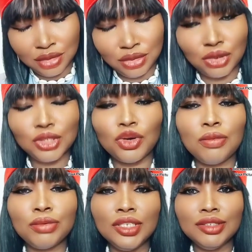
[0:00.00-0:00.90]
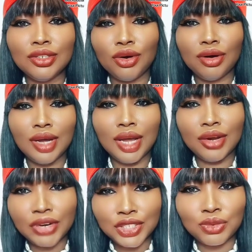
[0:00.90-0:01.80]
road opening
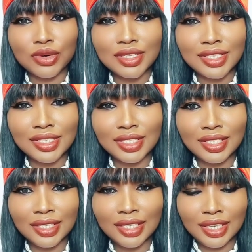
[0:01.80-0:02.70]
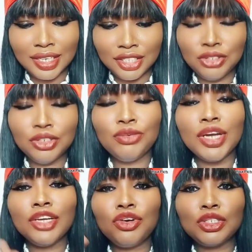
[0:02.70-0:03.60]
rituals.
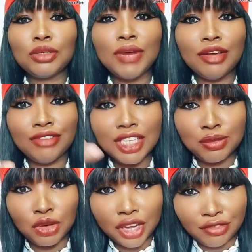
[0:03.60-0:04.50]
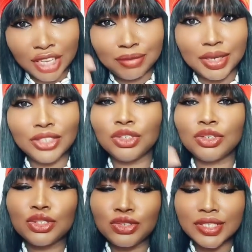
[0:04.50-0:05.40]
When you go to my Facebook event page, you're
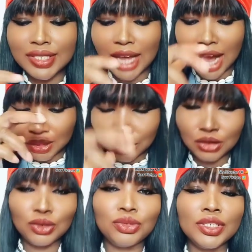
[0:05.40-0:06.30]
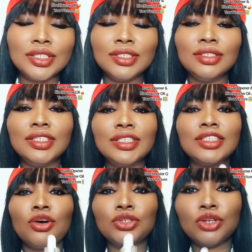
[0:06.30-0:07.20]
going to see how to do it. This
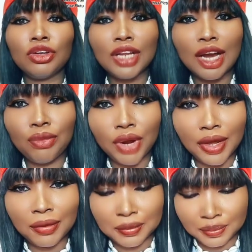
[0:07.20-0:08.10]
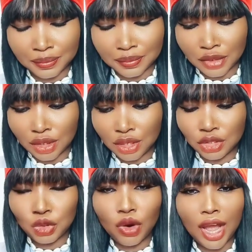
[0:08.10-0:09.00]
is also another way
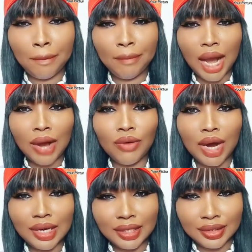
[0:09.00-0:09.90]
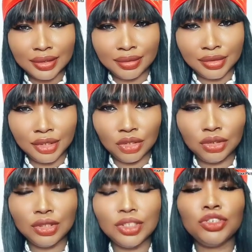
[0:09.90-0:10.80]
to empower, you
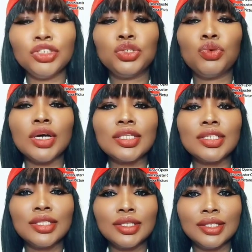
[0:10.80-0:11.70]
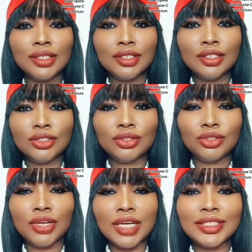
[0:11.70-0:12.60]
know, the rituals
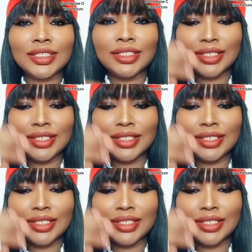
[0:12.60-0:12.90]
so that